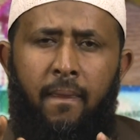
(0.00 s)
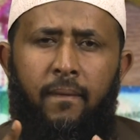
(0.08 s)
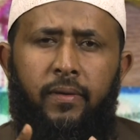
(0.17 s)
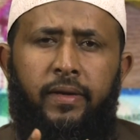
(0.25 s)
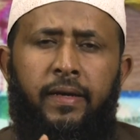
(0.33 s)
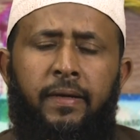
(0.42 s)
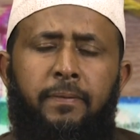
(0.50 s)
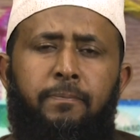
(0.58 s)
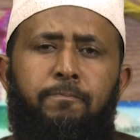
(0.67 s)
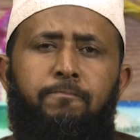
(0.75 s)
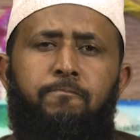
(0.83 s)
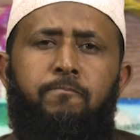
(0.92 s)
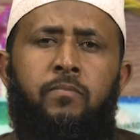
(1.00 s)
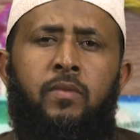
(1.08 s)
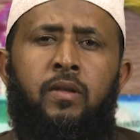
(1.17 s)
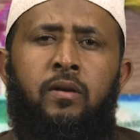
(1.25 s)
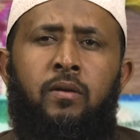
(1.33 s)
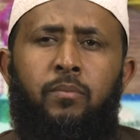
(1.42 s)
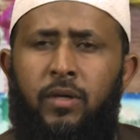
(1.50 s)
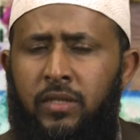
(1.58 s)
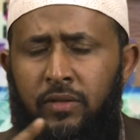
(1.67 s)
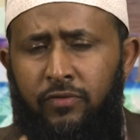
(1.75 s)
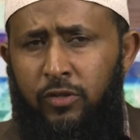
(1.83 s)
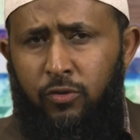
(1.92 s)
Okay? But
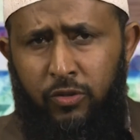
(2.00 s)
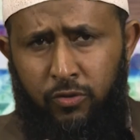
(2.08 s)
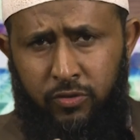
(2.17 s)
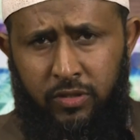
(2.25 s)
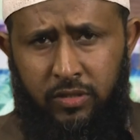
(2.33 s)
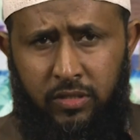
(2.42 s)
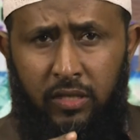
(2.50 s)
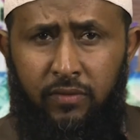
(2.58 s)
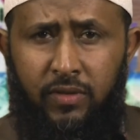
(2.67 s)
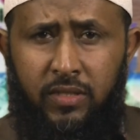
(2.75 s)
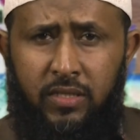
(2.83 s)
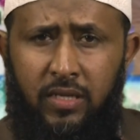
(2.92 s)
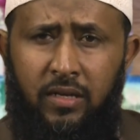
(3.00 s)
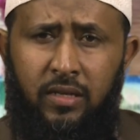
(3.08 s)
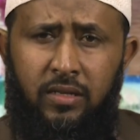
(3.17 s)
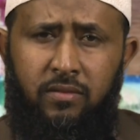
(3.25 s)
if you were using silver standard,